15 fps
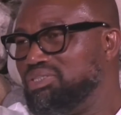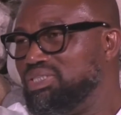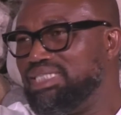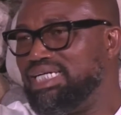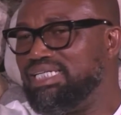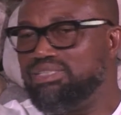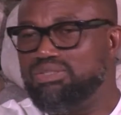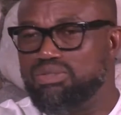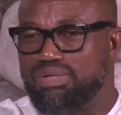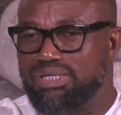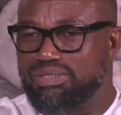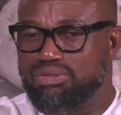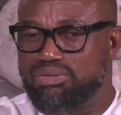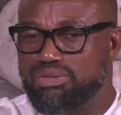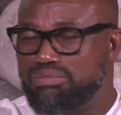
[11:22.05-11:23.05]
You just go
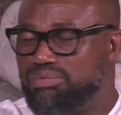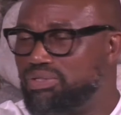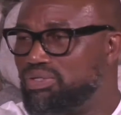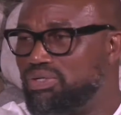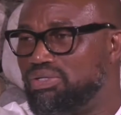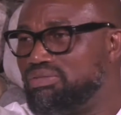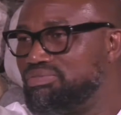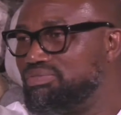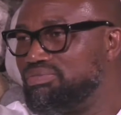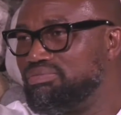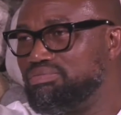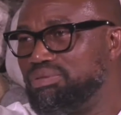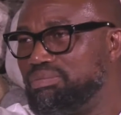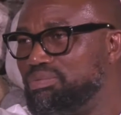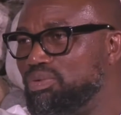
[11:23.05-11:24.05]
and do it because
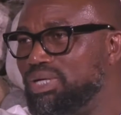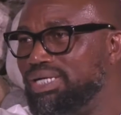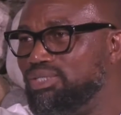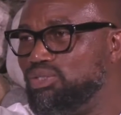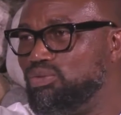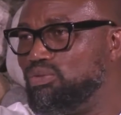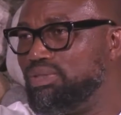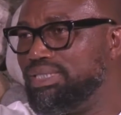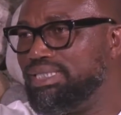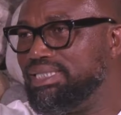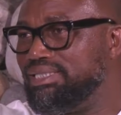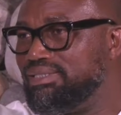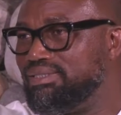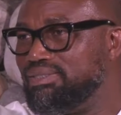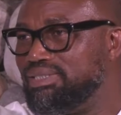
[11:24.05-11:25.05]
people are doing it.